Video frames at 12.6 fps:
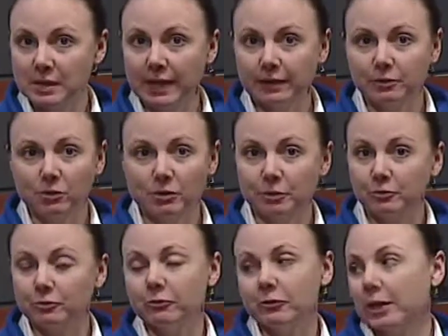and they're
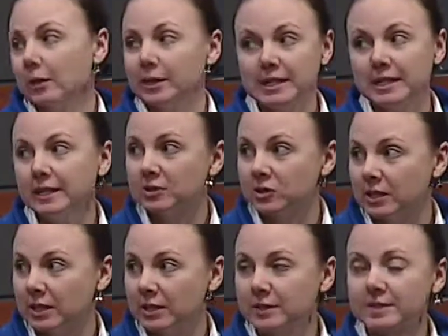very
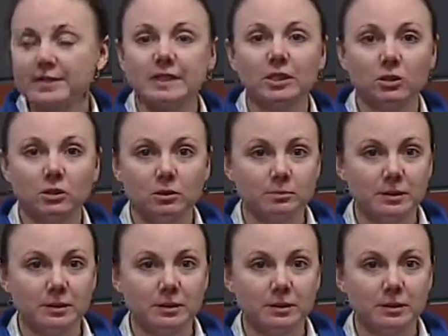itchy still